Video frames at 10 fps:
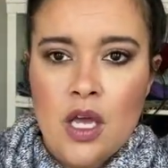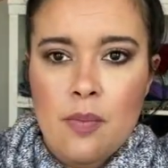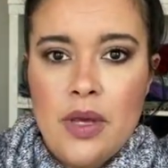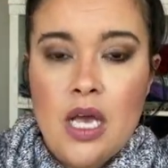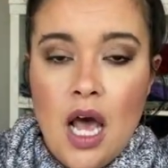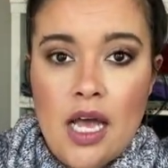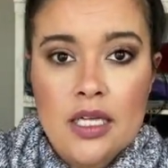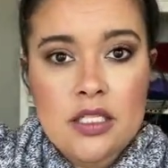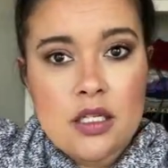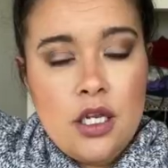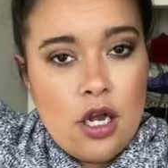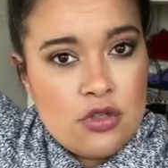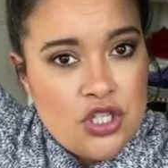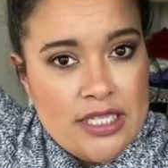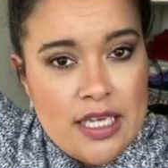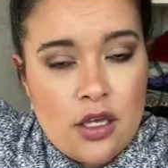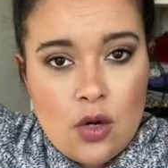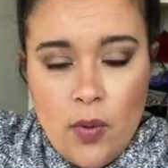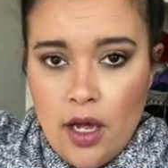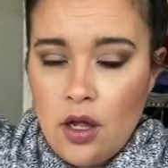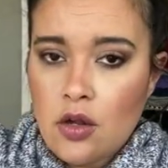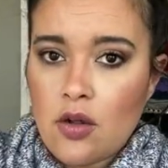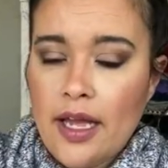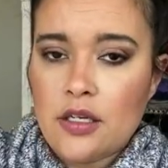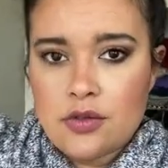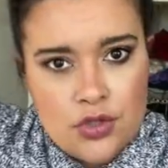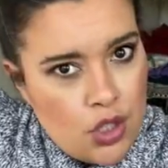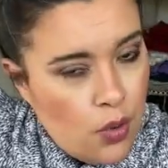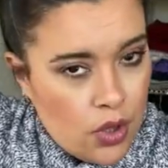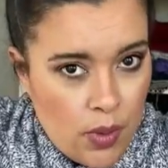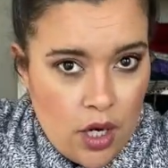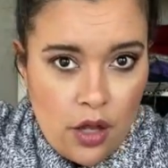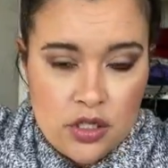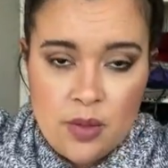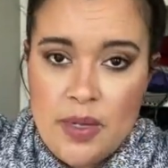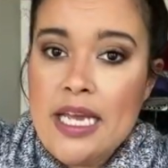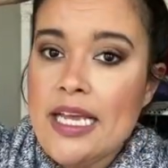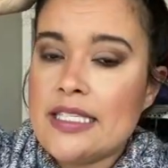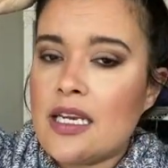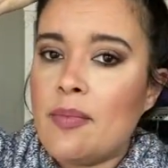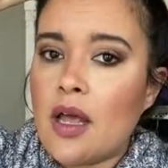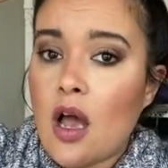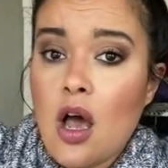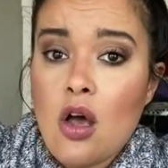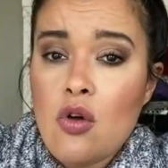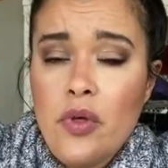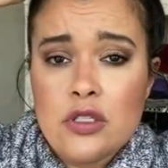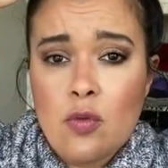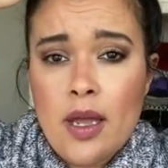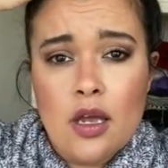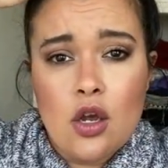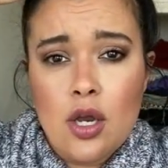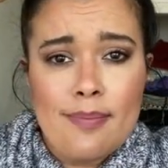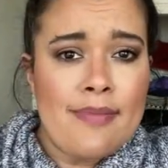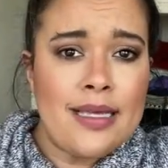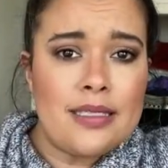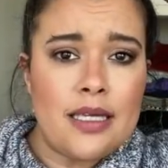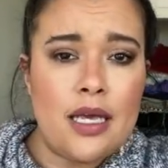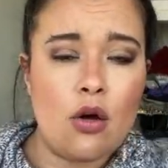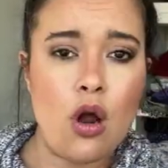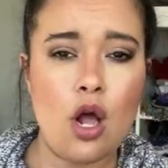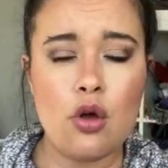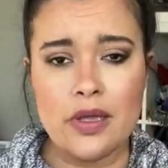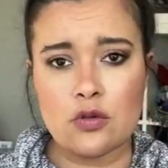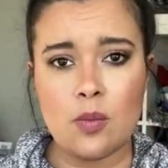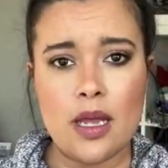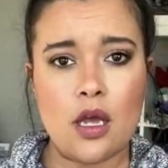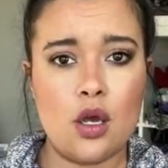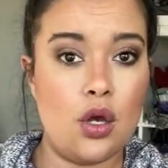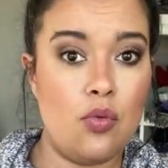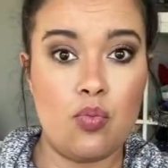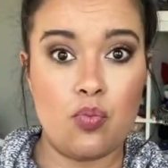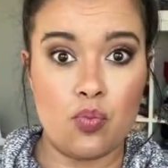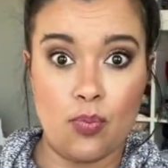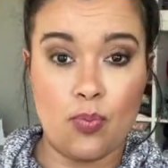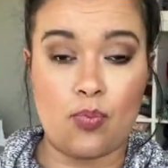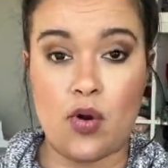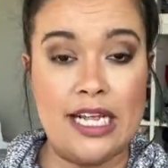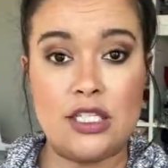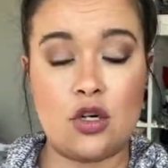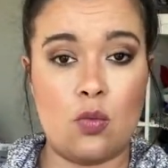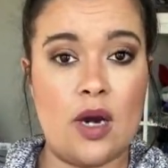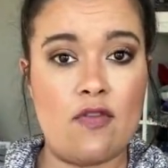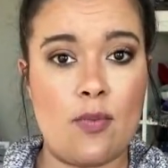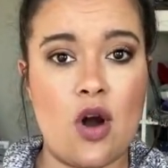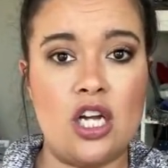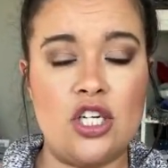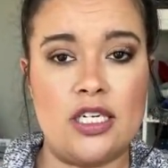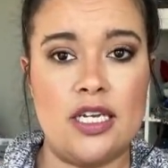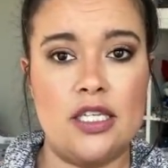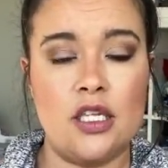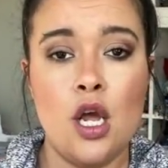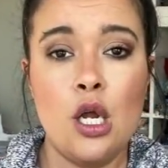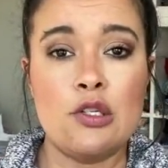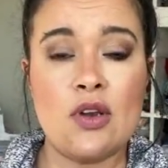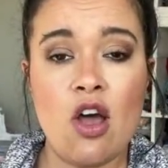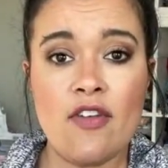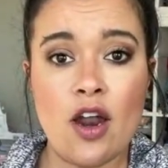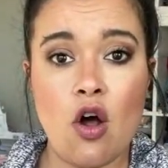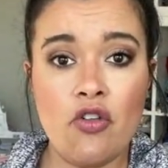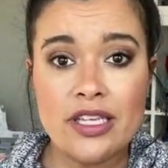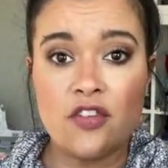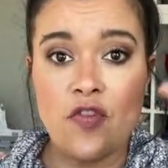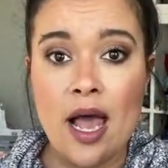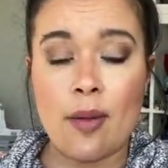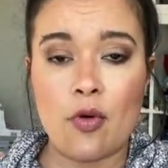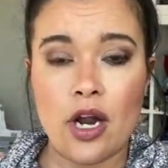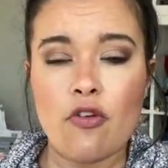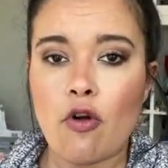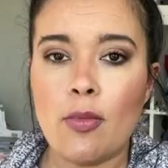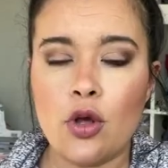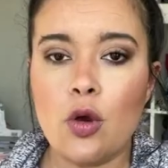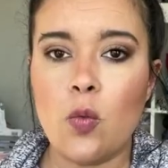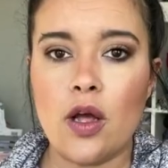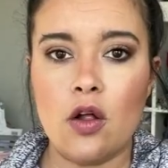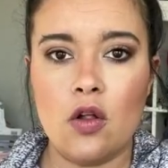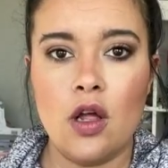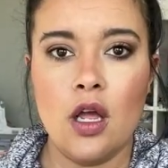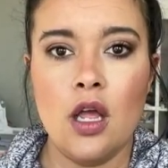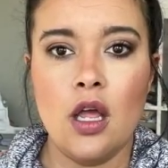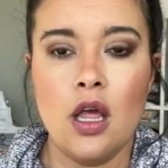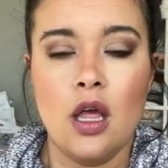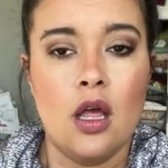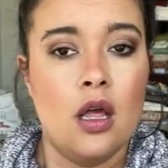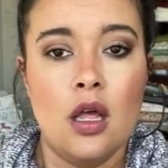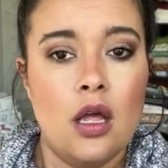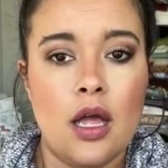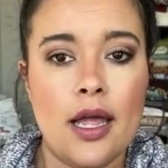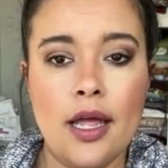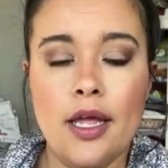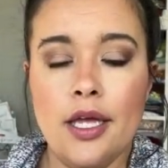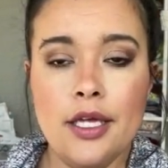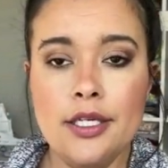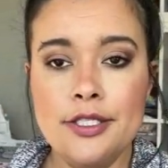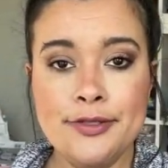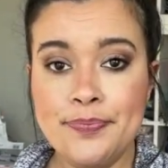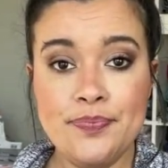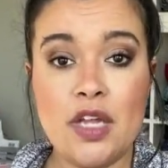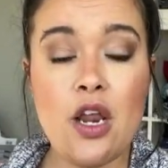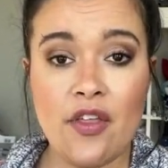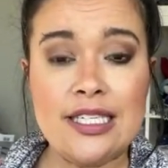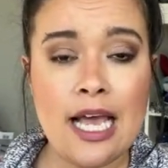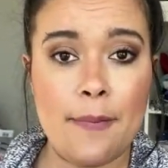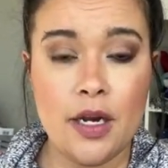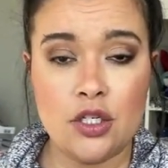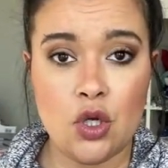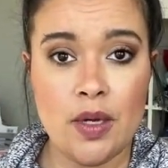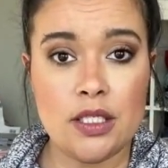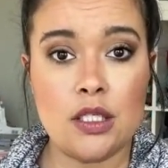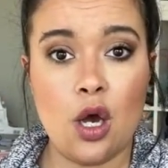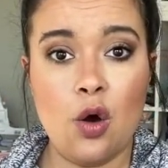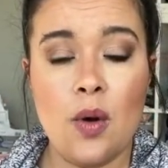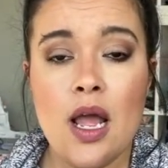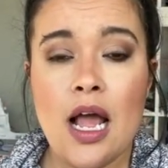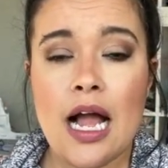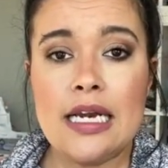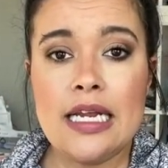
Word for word: Because, you know, sheets at Goodwill are like $2 or $3 a piece. And I'm like, oh, this will make a good muslin, or oh, this would make a good insert whatever project it is. So now I've got all this fabric from Goodwill and nothing's happening to it. So I